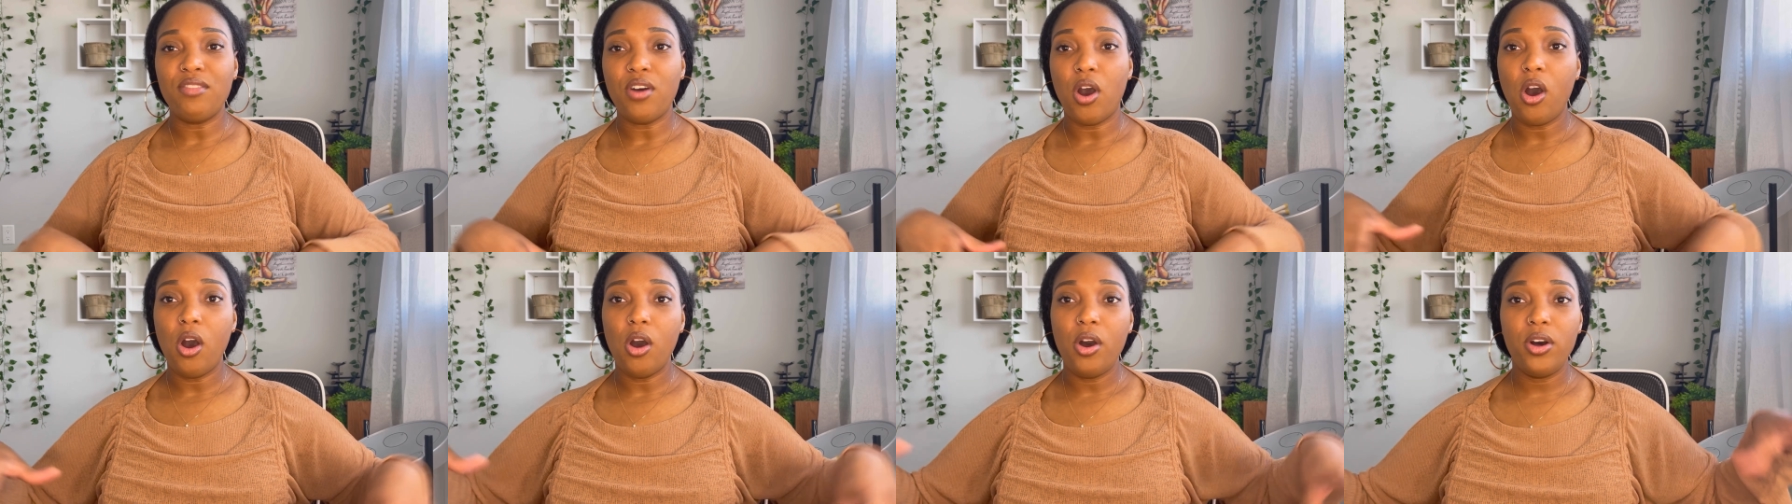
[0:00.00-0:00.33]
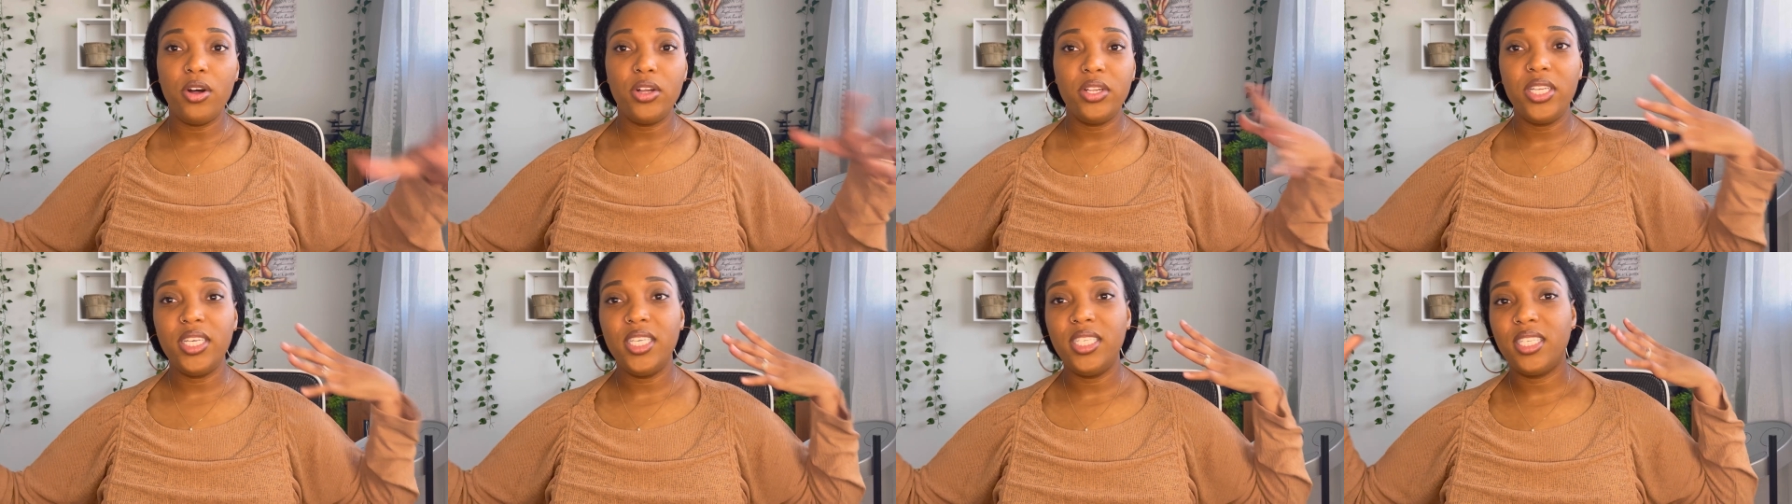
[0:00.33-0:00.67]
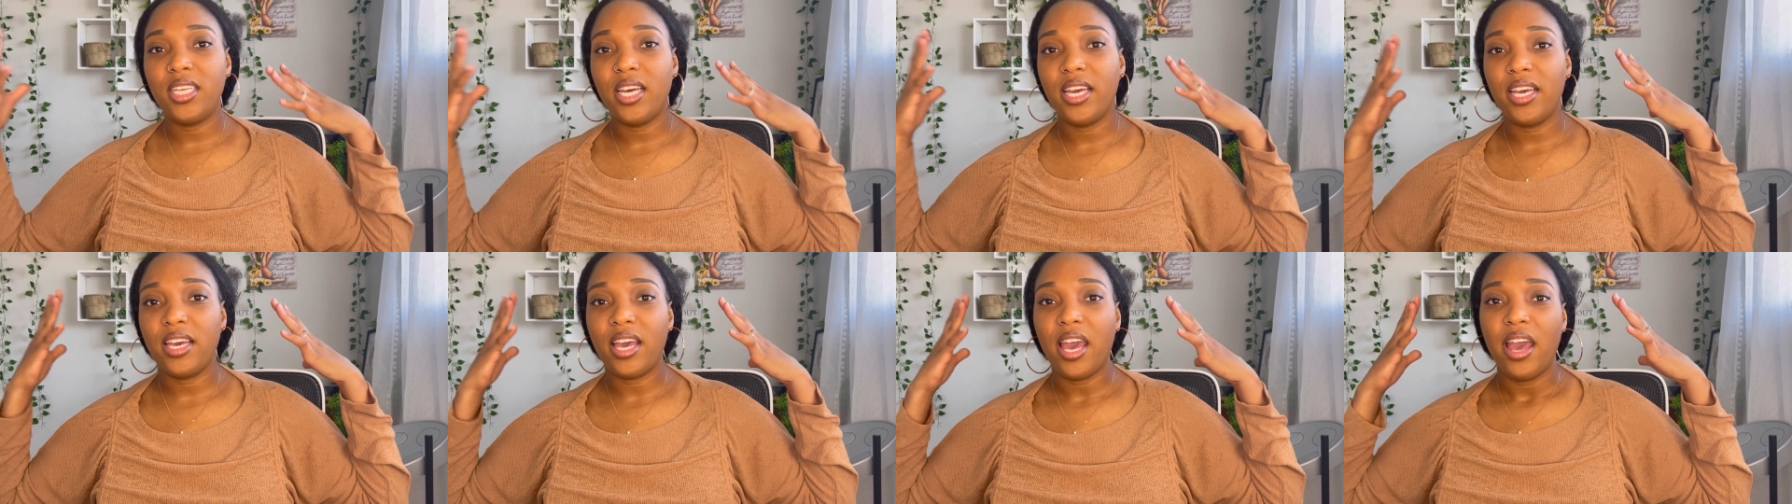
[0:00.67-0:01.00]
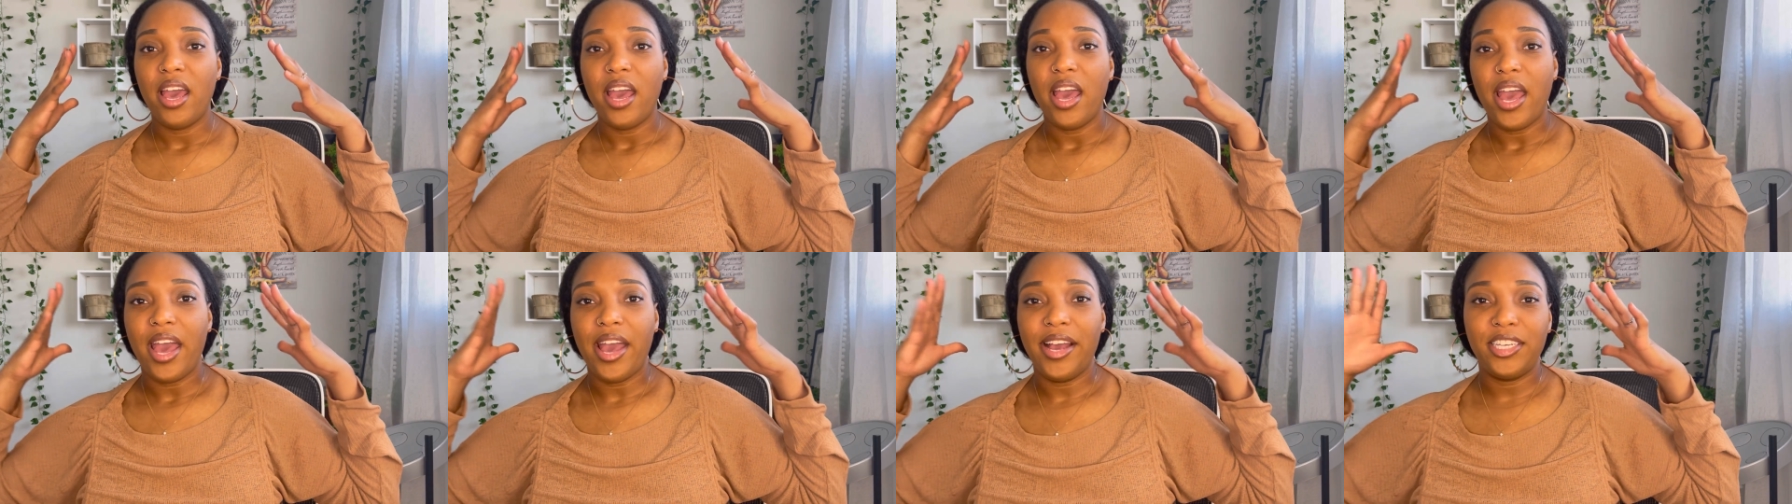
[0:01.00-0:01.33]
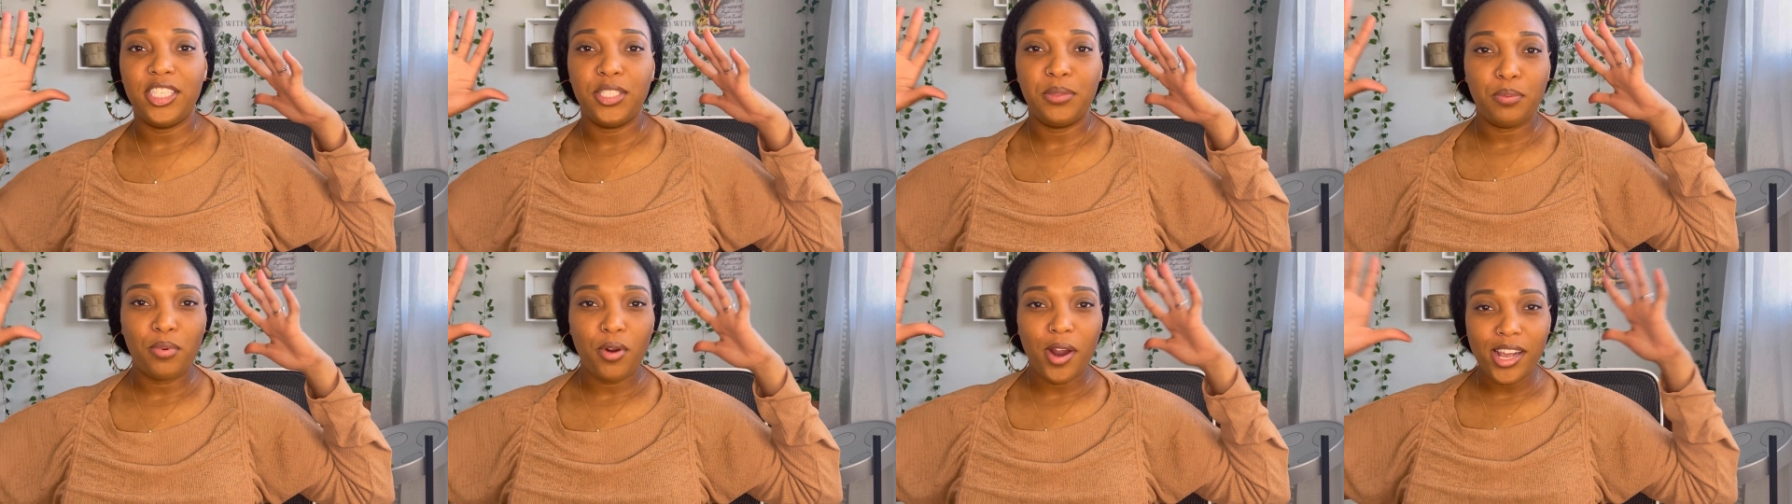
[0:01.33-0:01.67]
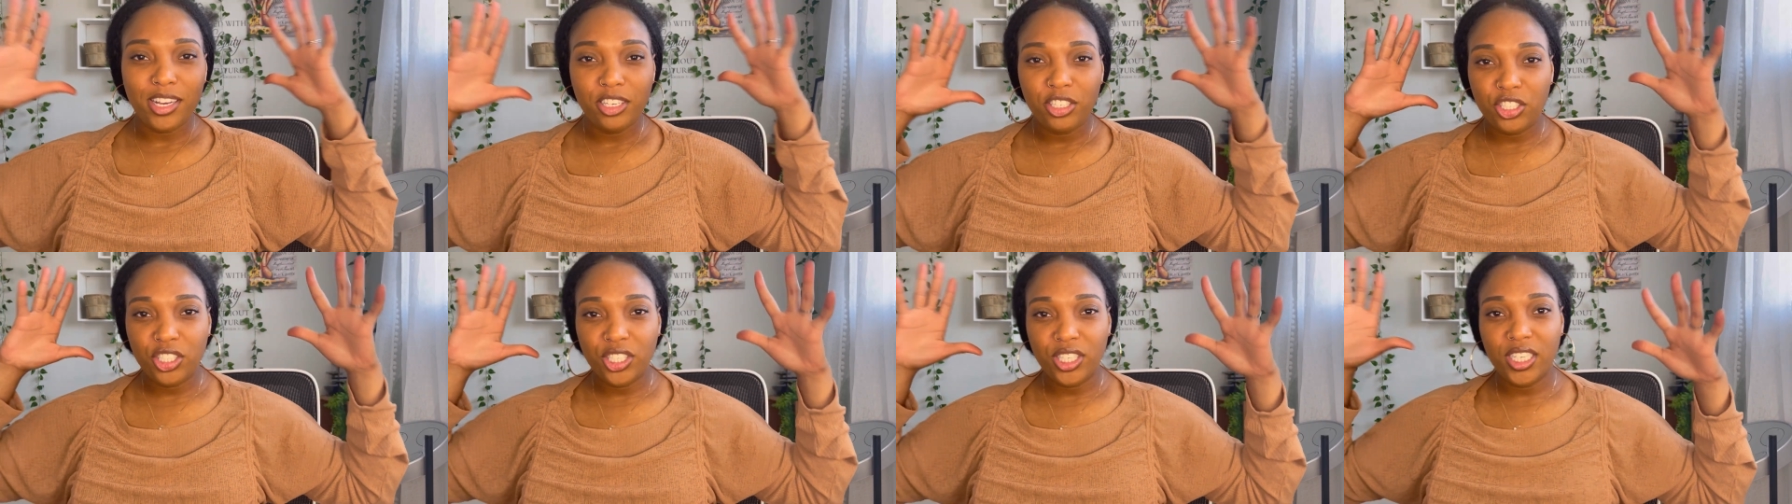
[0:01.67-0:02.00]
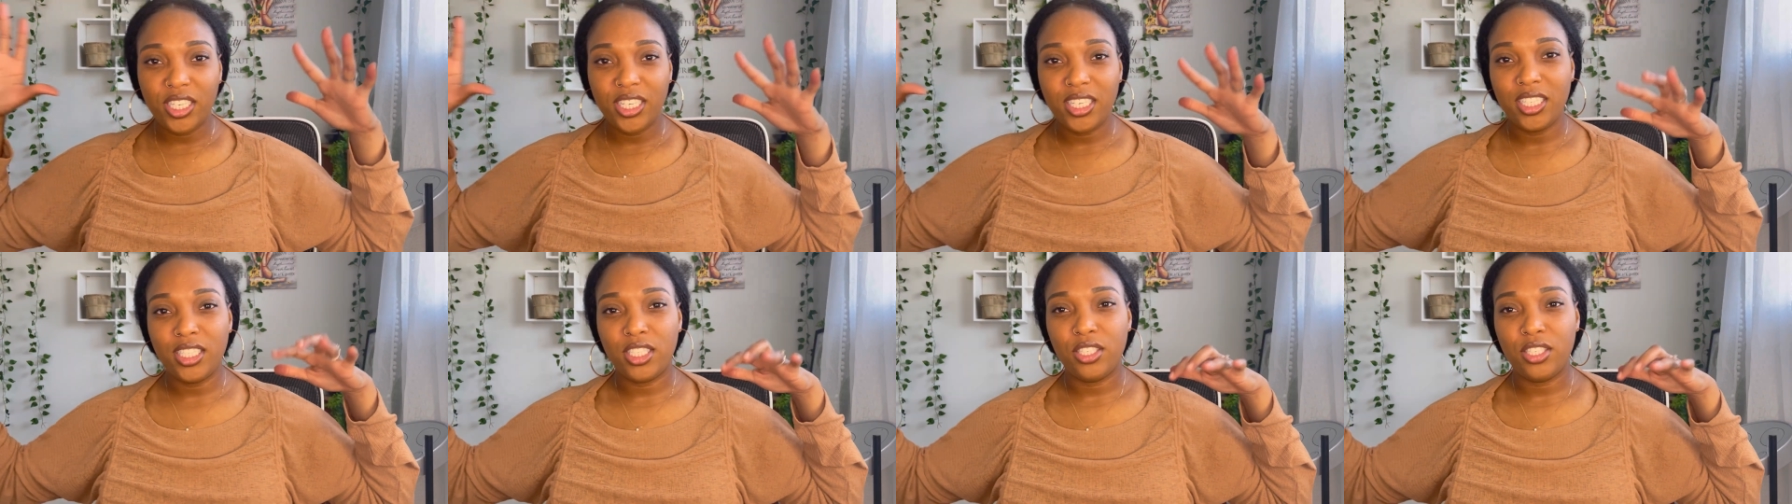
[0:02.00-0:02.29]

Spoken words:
all these like expressions